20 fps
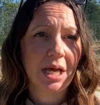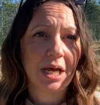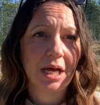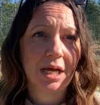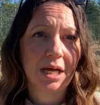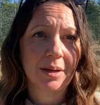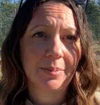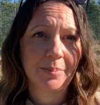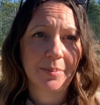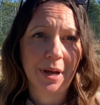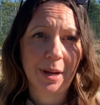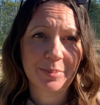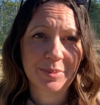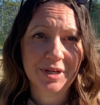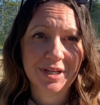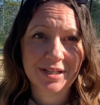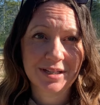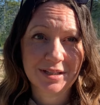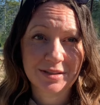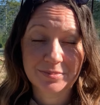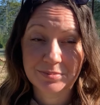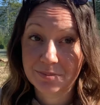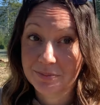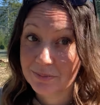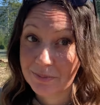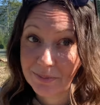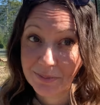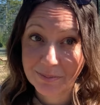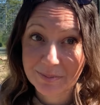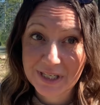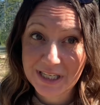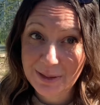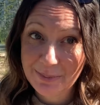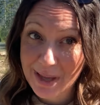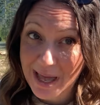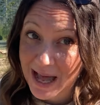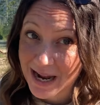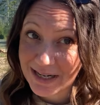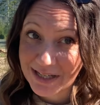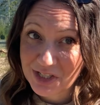um, I'm going to keep
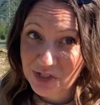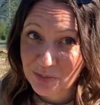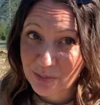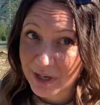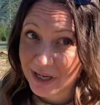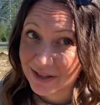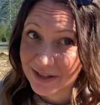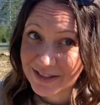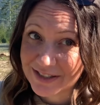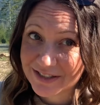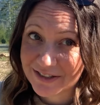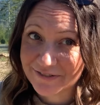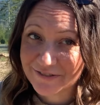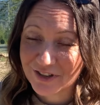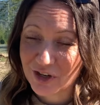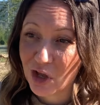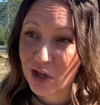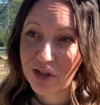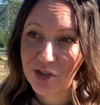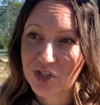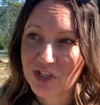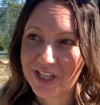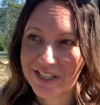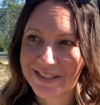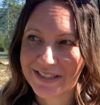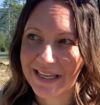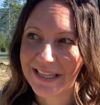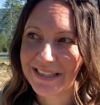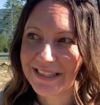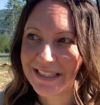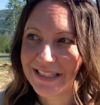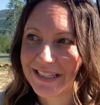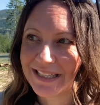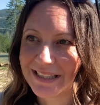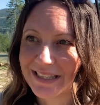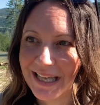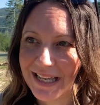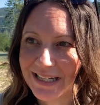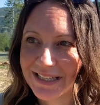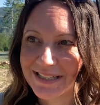adding to my list of phenology because I think
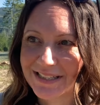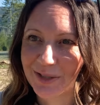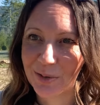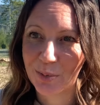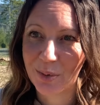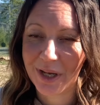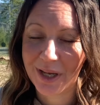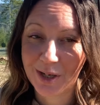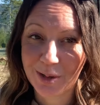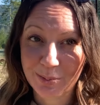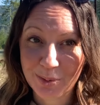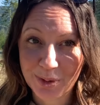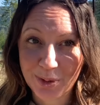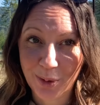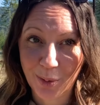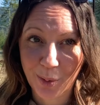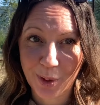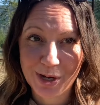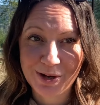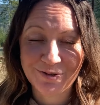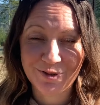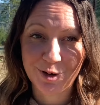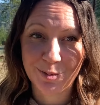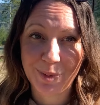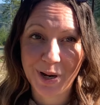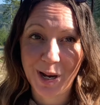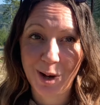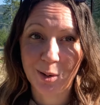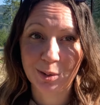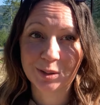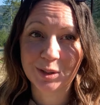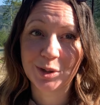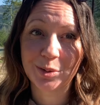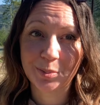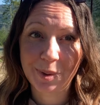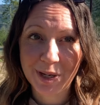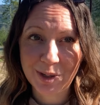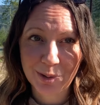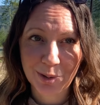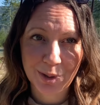that is the way to be going for my own little
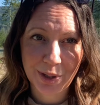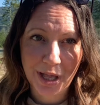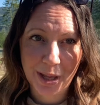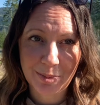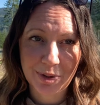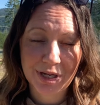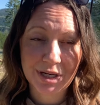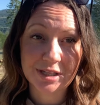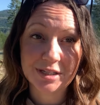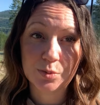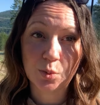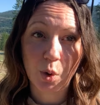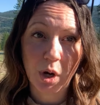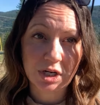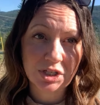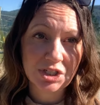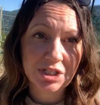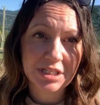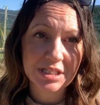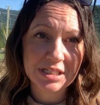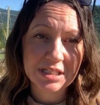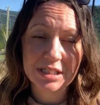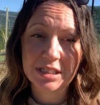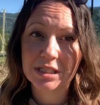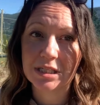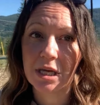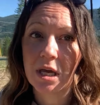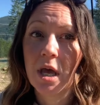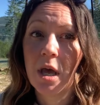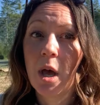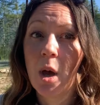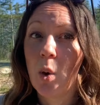microclimate is watching to see